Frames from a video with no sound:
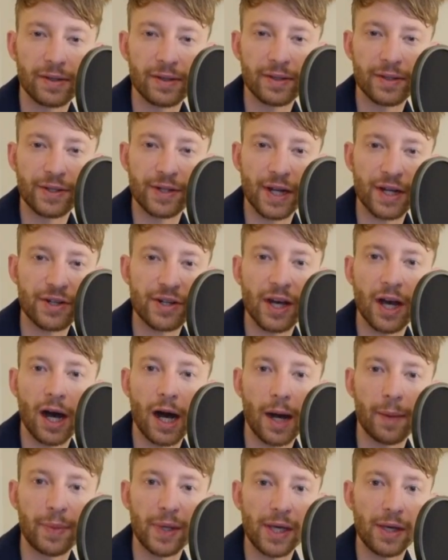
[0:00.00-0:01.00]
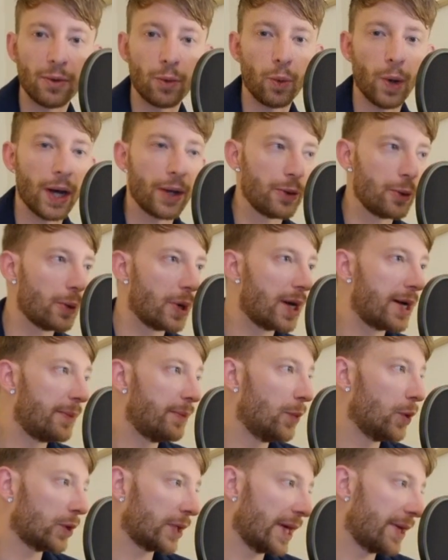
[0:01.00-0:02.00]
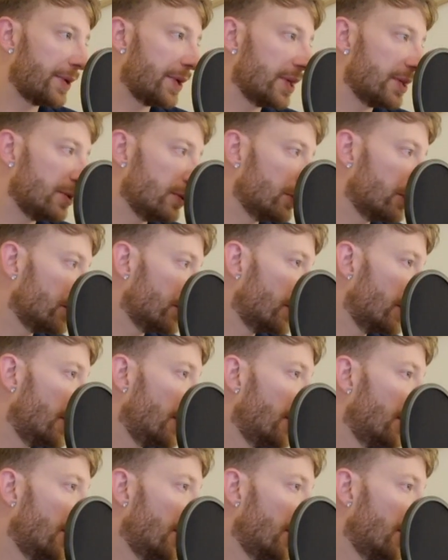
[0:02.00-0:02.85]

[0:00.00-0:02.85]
such a hobby while you are in Bulgaria, you'll